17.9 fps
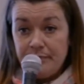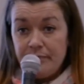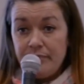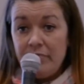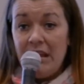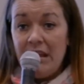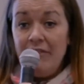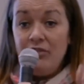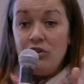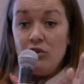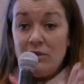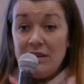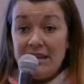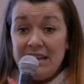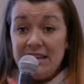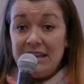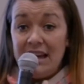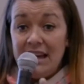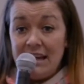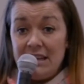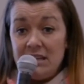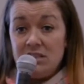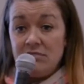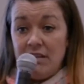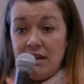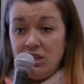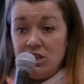If you lead that
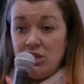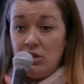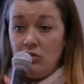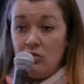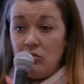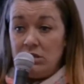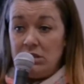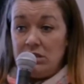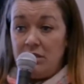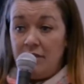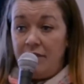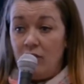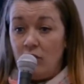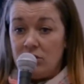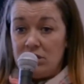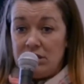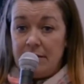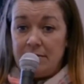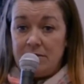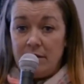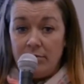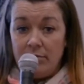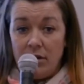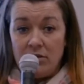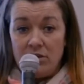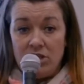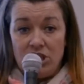interaction according to the 4 steps I'm
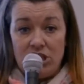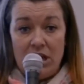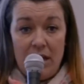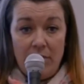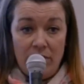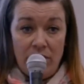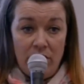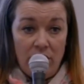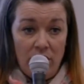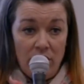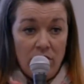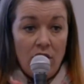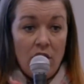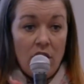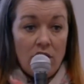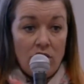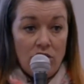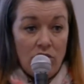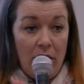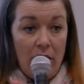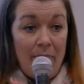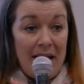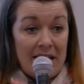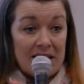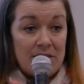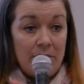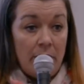going to share with you, you'll get
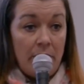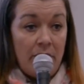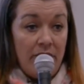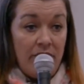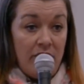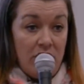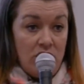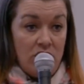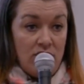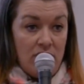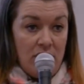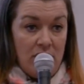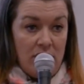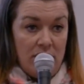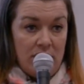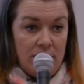maximum conversion rate.